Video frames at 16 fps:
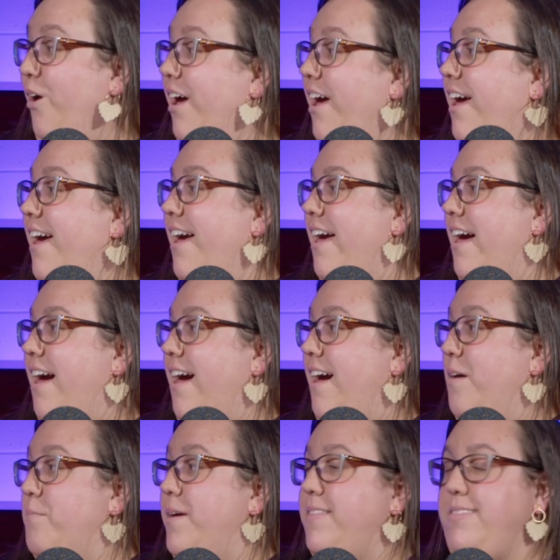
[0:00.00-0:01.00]
Yeah,
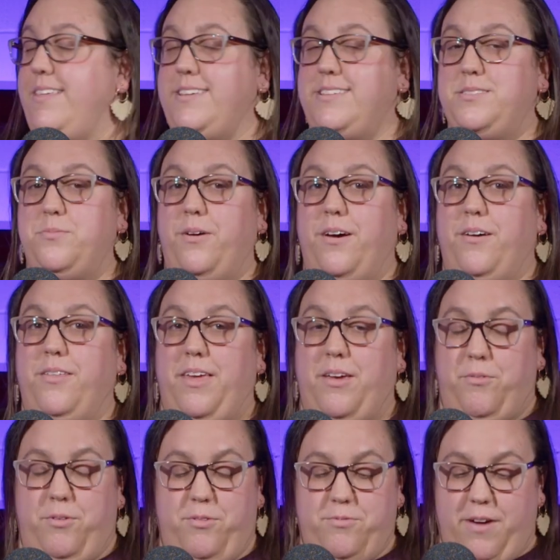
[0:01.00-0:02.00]
yeah. Um, and this one,
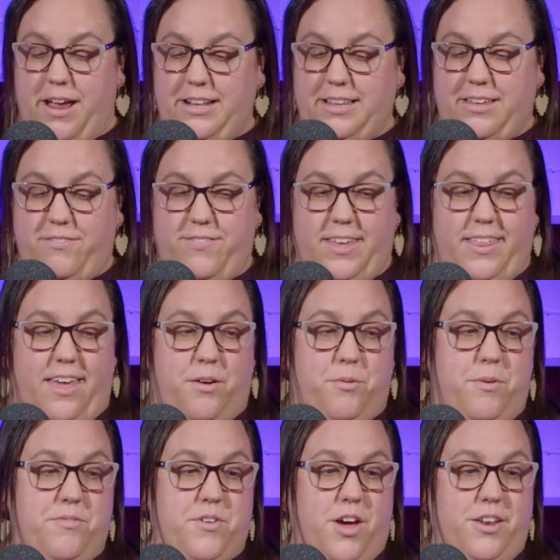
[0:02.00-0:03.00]
like we finally feel
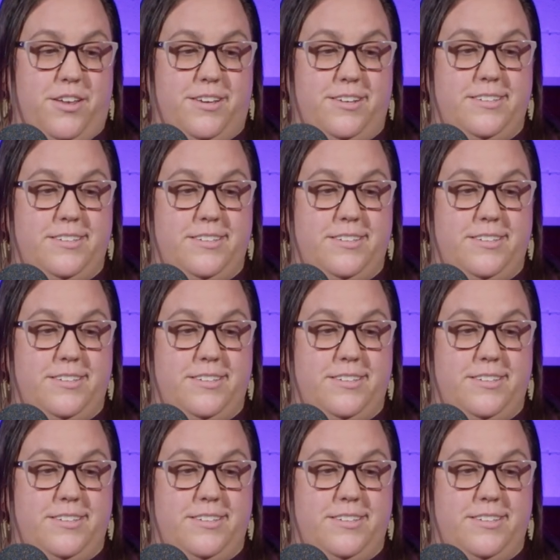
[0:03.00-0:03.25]
like we've got a